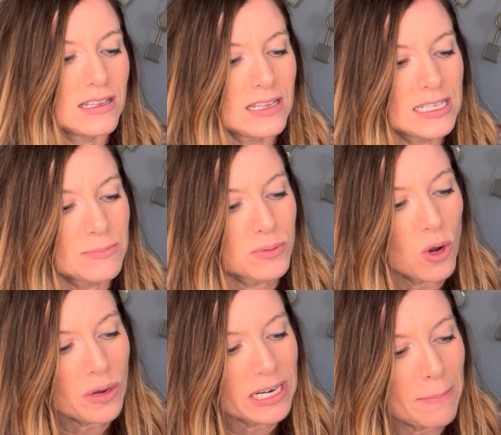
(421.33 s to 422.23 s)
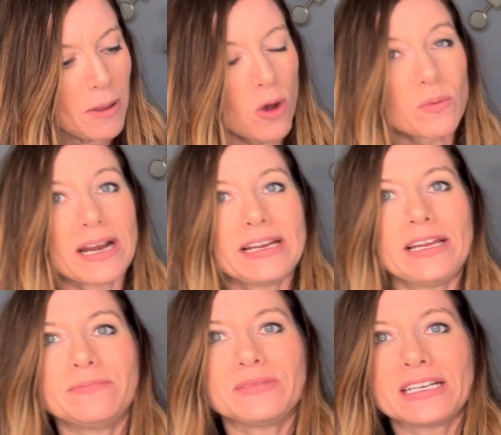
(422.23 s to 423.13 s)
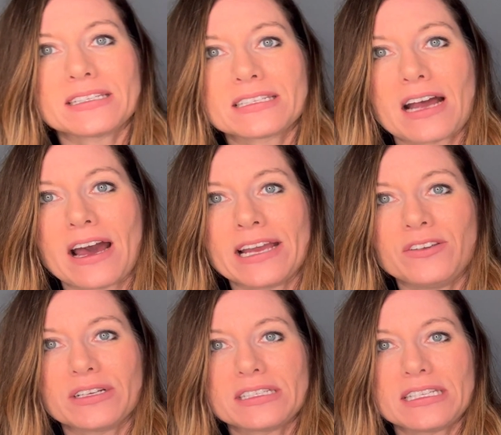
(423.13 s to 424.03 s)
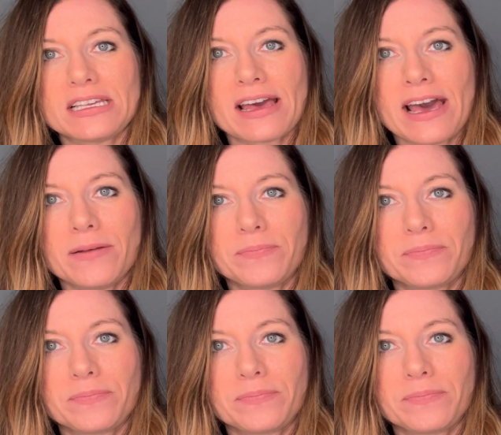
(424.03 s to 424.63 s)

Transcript: It's broken up already inside. You can see that.